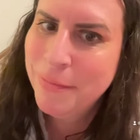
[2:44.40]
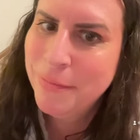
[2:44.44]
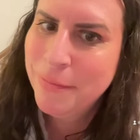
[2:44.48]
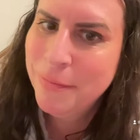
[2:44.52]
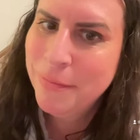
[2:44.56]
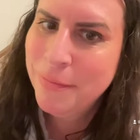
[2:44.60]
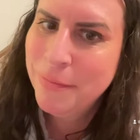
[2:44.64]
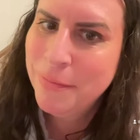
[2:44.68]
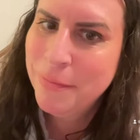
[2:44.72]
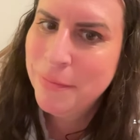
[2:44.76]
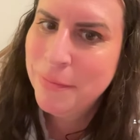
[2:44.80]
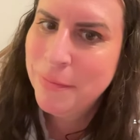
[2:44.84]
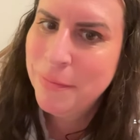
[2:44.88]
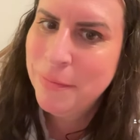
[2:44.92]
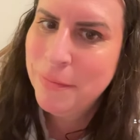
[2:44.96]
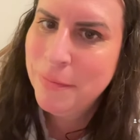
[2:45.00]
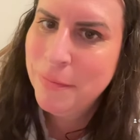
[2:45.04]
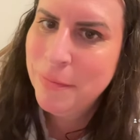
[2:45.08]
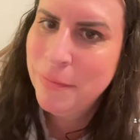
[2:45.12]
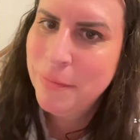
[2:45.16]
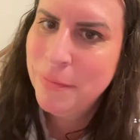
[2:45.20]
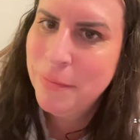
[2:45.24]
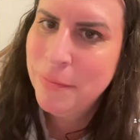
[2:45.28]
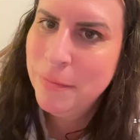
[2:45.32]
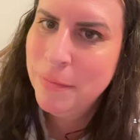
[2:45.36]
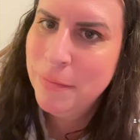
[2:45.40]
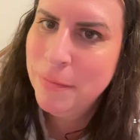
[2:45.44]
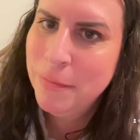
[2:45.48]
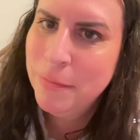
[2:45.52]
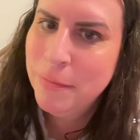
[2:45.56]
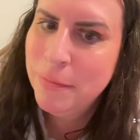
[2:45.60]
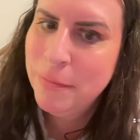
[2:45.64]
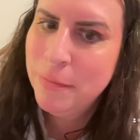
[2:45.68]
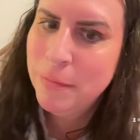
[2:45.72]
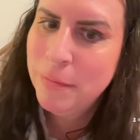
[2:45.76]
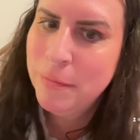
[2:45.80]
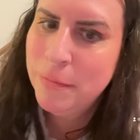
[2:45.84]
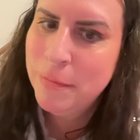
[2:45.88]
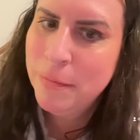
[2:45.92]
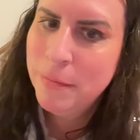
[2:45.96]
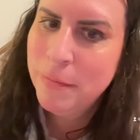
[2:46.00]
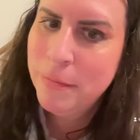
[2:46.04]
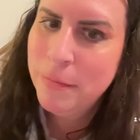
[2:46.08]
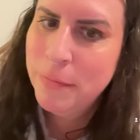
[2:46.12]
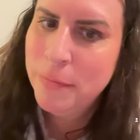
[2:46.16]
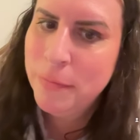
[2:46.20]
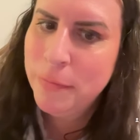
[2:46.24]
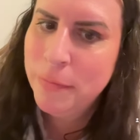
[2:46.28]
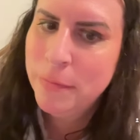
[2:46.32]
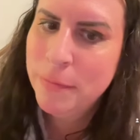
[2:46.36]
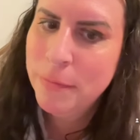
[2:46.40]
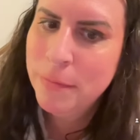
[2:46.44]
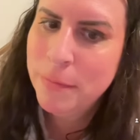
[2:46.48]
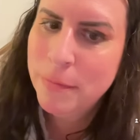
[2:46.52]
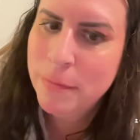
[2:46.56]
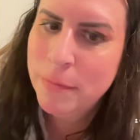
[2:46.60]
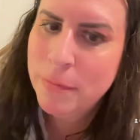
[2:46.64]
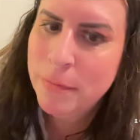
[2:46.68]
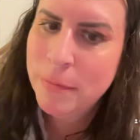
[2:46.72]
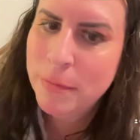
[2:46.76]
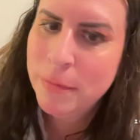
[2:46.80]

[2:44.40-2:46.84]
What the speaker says: Nobody speaks.